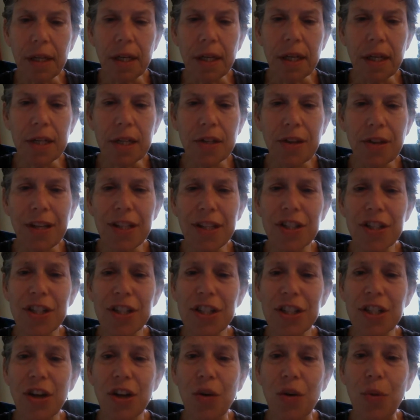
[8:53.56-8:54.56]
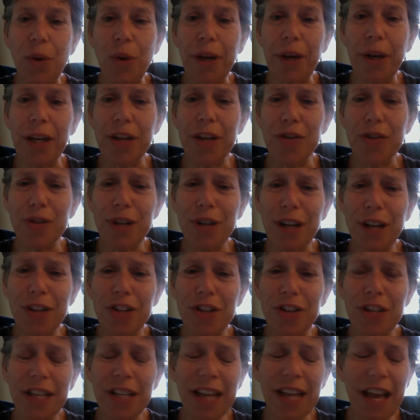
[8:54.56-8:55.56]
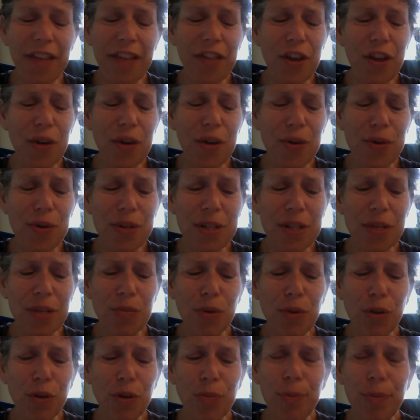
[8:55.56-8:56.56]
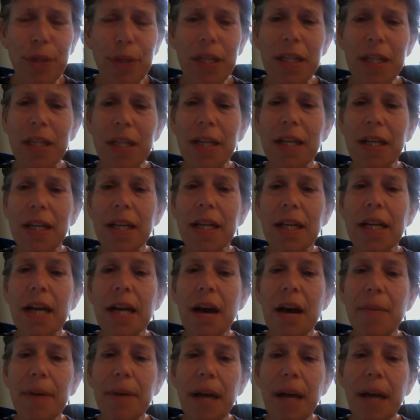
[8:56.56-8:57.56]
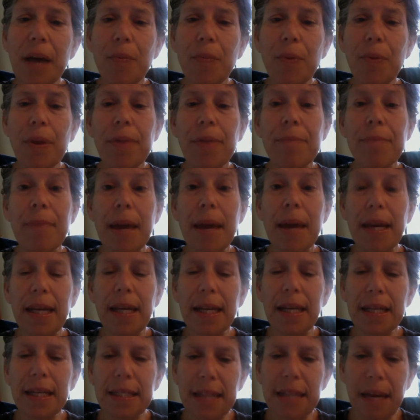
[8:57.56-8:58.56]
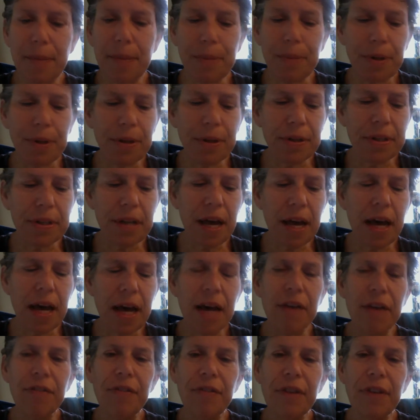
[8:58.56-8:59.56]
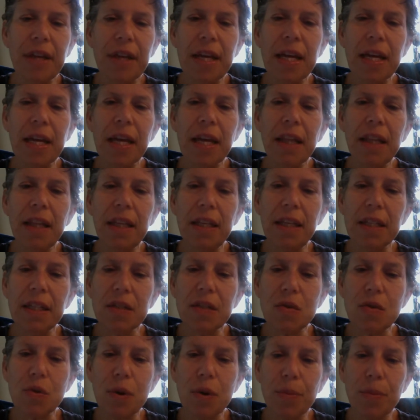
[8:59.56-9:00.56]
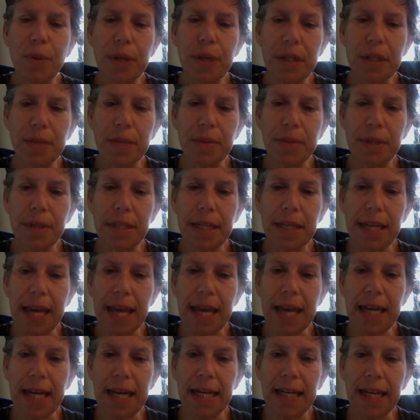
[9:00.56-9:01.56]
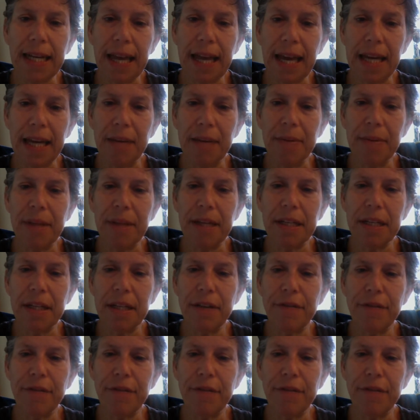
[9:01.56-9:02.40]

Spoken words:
So that's just a quick introduction. Again, those will be coming up with many examples of these core principles again and again. I mean, that's the